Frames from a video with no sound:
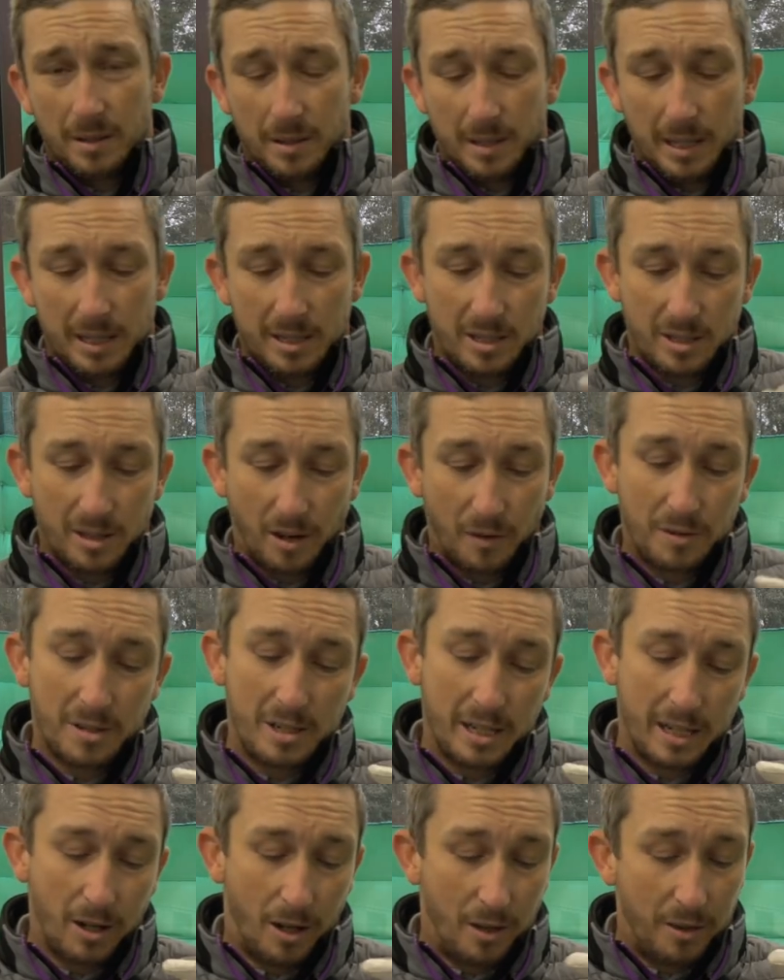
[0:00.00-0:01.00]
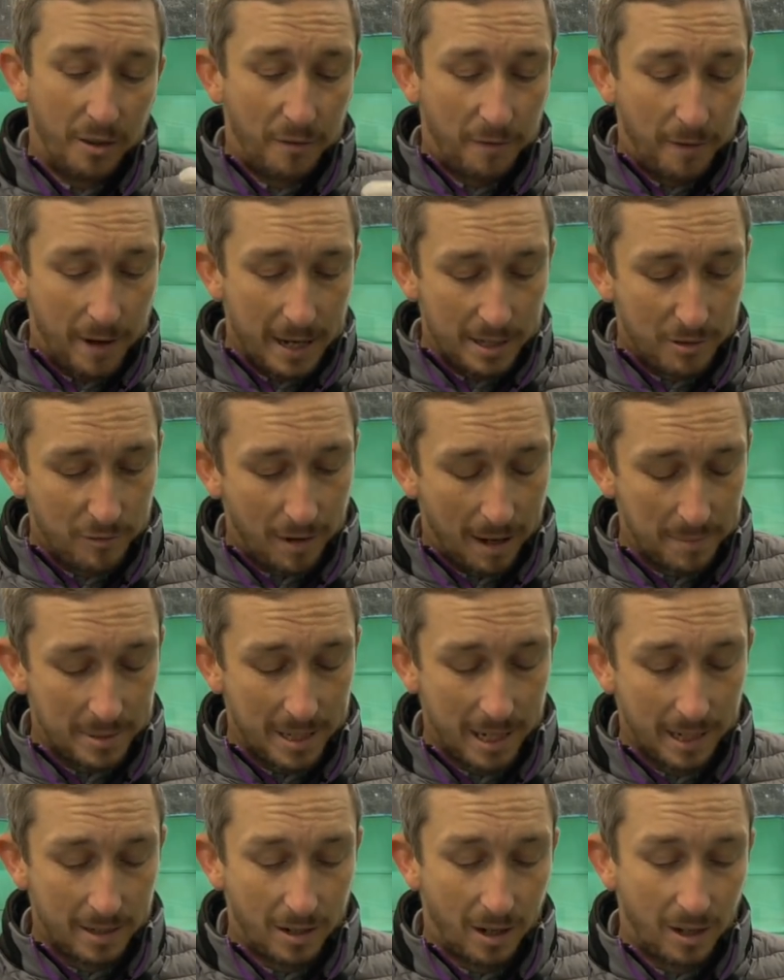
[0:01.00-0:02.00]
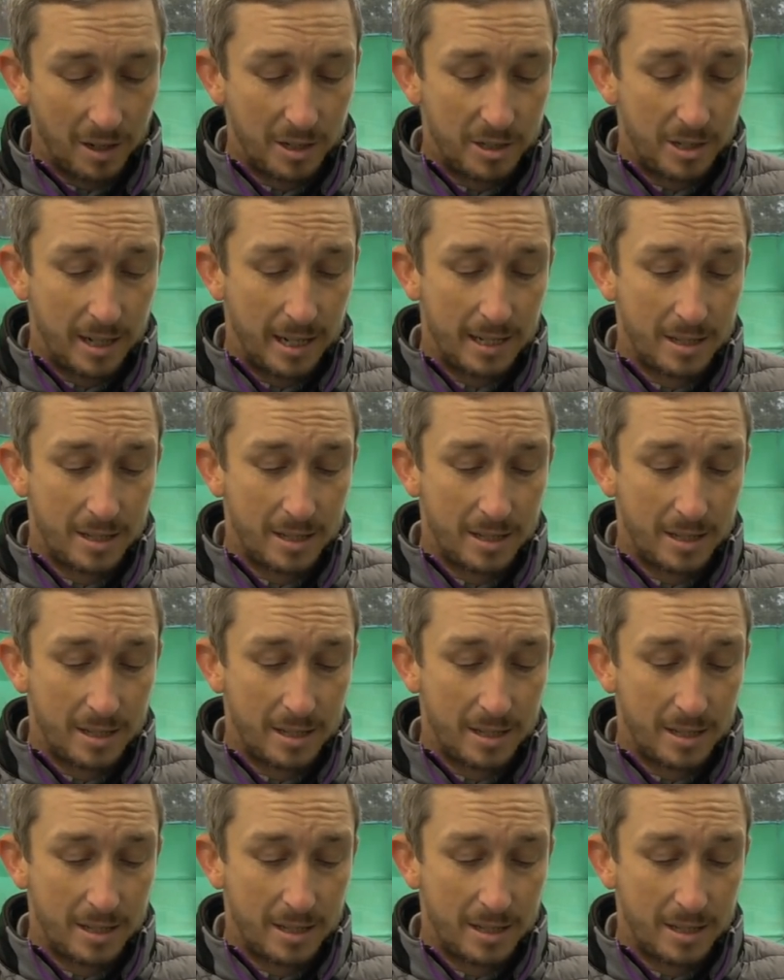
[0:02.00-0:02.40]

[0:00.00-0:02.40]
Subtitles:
this has obviously got the face wrap technology.